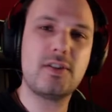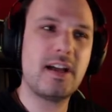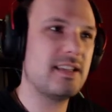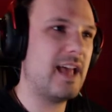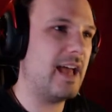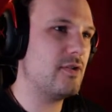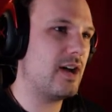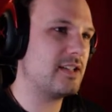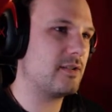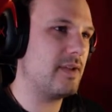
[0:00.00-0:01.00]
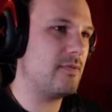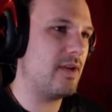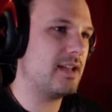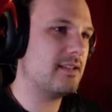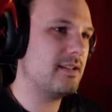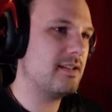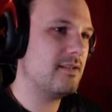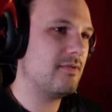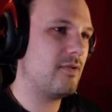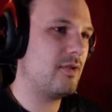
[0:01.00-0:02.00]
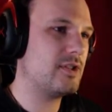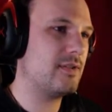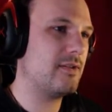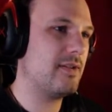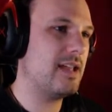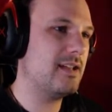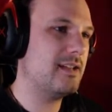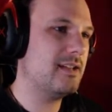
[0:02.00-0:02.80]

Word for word: you guys... yeah, you guys agree, right? Of course you agree.